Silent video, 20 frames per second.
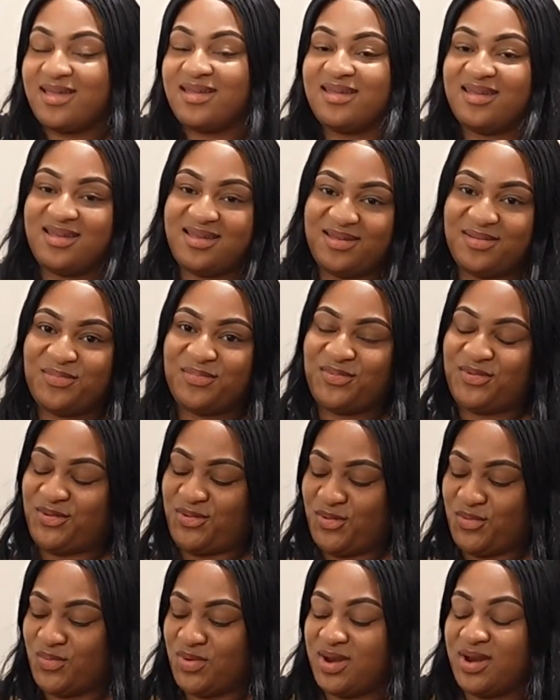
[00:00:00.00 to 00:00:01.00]
Yeah,
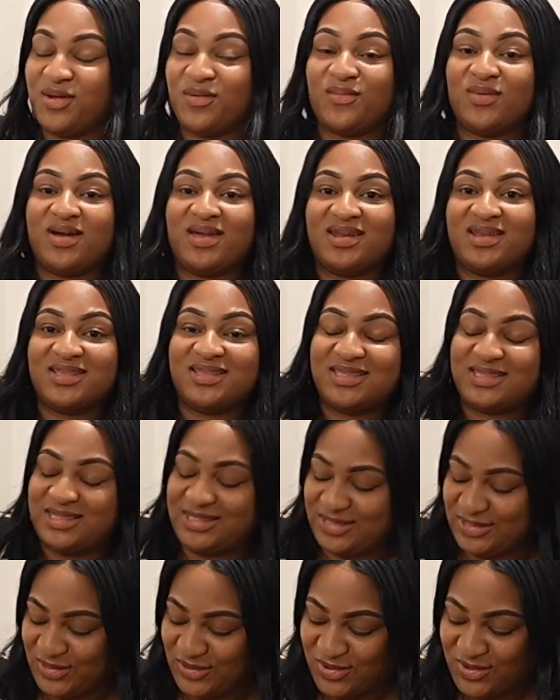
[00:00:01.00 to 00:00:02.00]
what I wanted
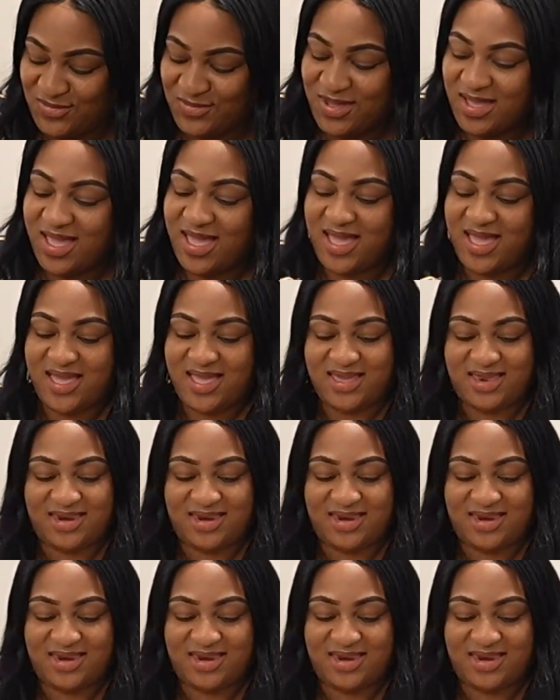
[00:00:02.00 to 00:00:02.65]
so bad.